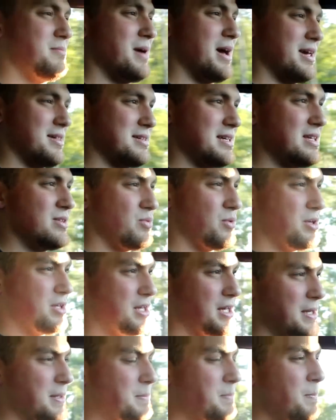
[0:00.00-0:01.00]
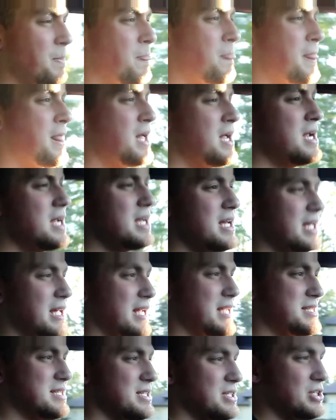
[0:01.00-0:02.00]
back seats one day,
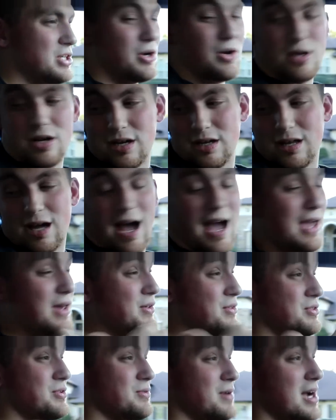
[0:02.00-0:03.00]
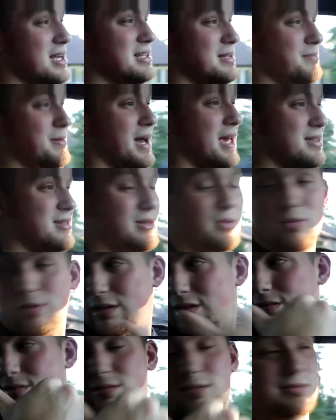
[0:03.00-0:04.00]
he said, you know what, I used to ride in the back seat, there was
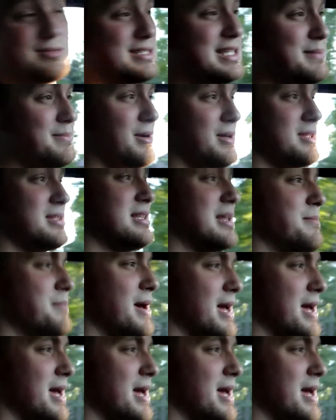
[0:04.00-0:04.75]
no seatbelts in that